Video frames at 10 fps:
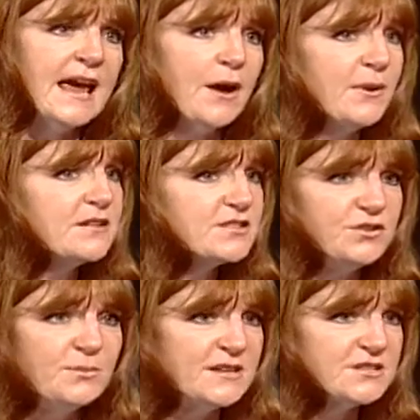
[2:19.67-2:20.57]
And we also
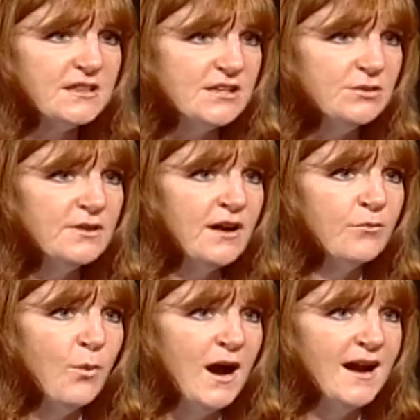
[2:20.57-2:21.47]
you mentioned that you
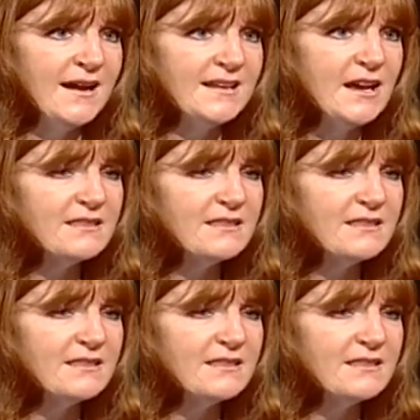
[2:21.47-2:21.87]
love wine.